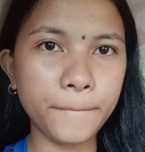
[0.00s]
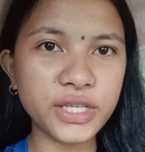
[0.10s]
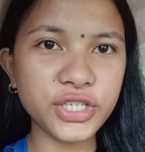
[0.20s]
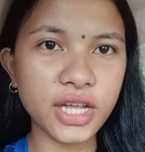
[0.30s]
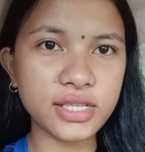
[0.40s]

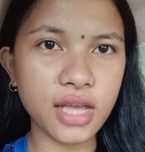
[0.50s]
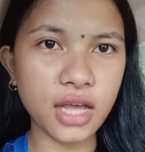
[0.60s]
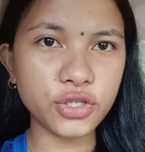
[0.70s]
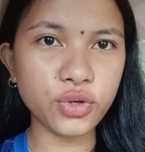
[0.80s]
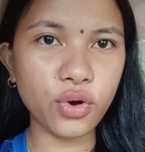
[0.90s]

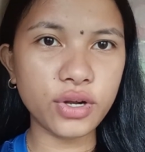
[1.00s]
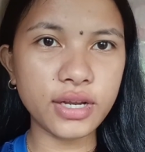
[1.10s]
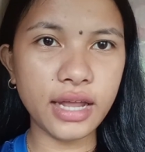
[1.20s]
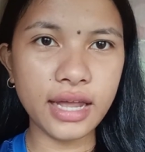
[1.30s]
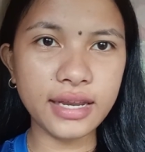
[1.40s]

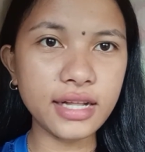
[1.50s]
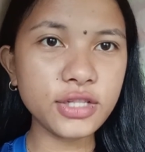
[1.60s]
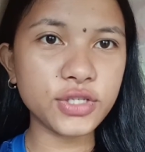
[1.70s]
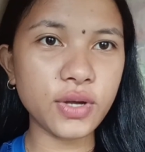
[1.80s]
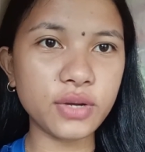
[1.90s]
pigeonization in
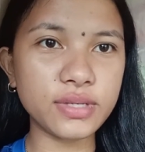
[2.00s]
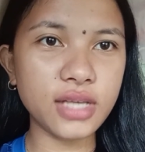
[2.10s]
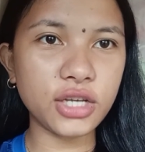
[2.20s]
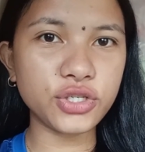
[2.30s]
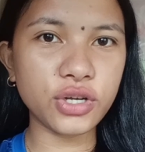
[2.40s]
L2
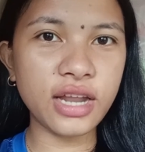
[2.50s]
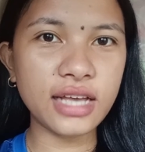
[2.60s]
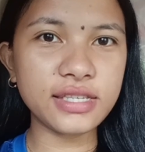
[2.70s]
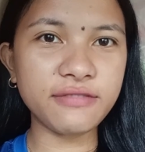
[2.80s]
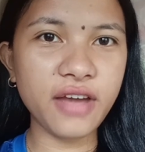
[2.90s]
acquisition
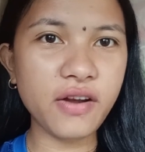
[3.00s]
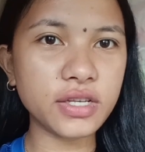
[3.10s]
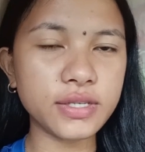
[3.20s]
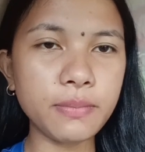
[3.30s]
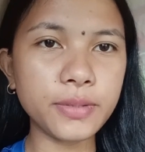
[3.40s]
has a
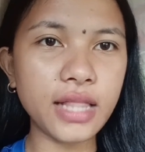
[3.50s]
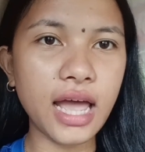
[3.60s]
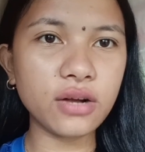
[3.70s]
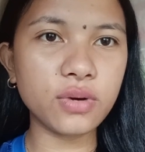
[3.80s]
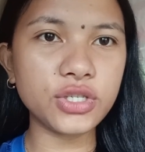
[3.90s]
very simple
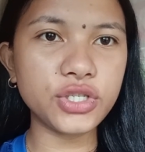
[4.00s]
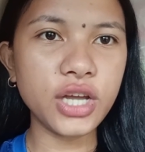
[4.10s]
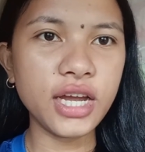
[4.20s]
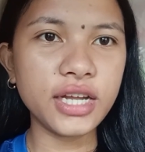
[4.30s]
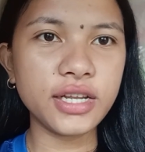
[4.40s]
language
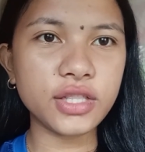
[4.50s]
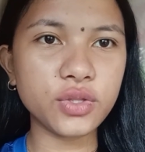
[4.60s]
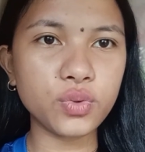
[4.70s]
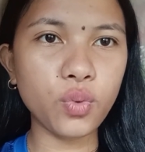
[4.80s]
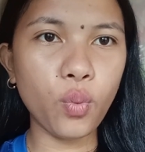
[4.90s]
that
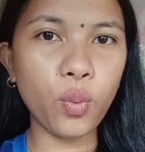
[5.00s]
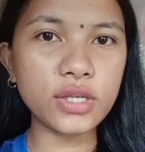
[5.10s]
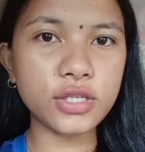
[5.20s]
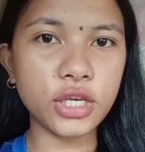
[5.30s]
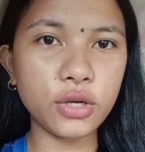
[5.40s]

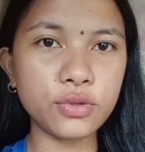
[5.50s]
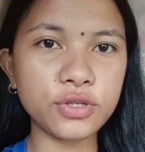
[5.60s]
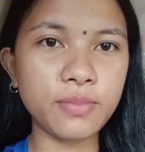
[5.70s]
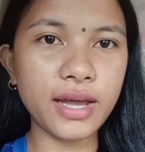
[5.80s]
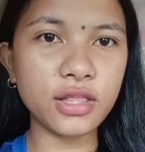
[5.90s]
was
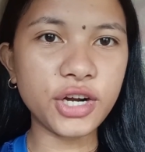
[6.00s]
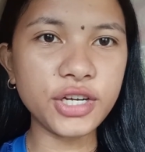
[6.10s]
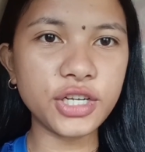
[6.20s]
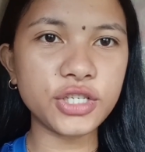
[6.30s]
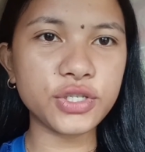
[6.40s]
used by
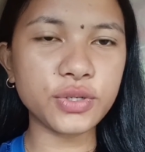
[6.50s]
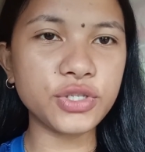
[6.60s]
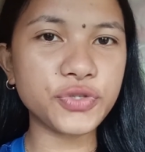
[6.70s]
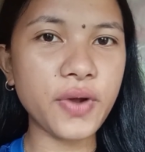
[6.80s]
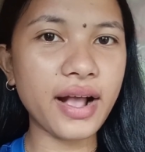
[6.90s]
learners to
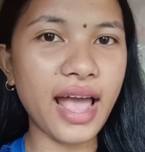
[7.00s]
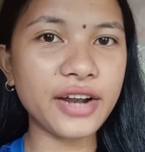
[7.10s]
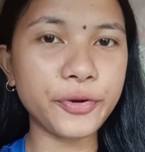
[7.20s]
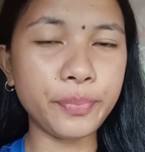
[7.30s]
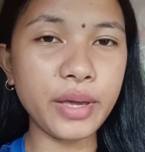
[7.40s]
construct
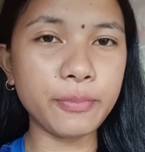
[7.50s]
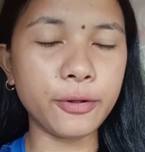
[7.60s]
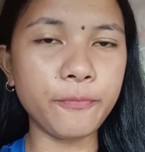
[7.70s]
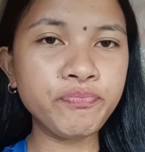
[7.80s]
other people.